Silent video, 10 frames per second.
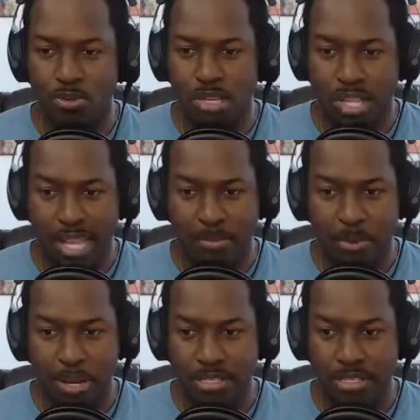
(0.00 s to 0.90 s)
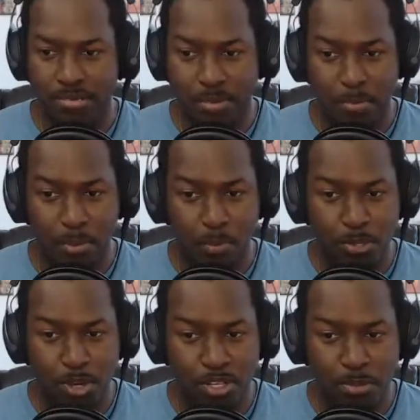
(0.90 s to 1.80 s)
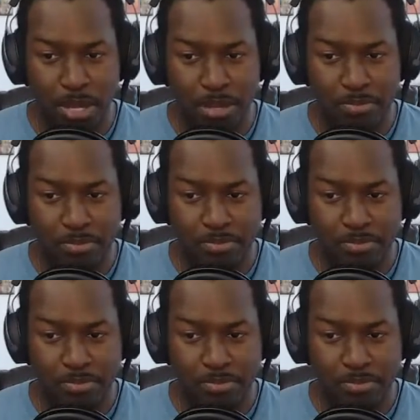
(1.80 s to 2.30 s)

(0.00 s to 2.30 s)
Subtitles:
Elaborate. Remember what we talked about?